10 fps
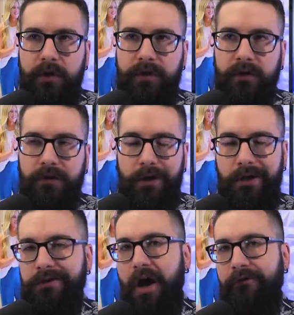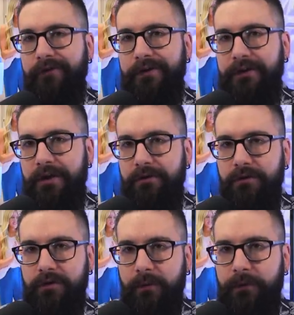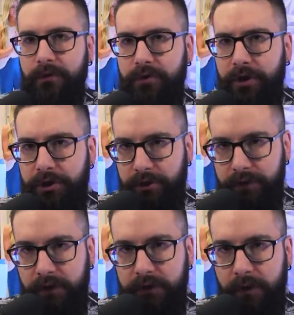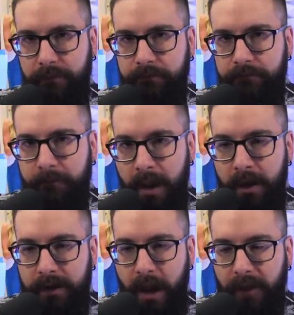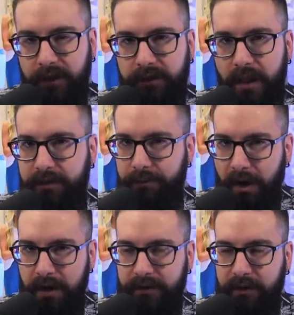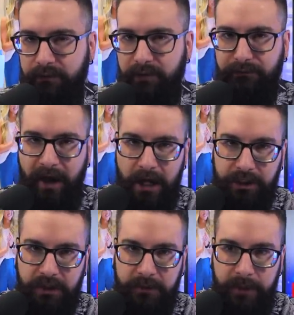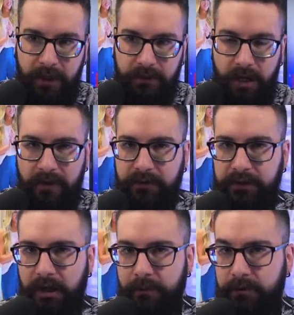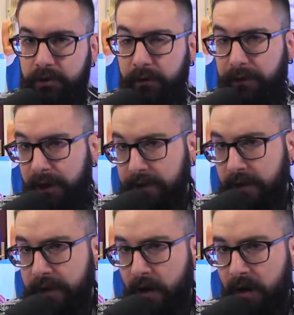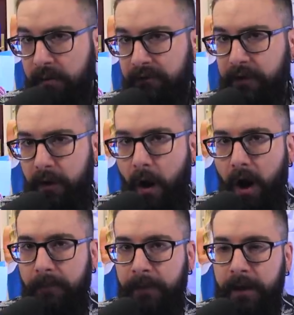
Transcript: he thinks that his office can usurp the judicial system. Now, that's not surprising for a fascist because they oftentimes do think that they are above the law.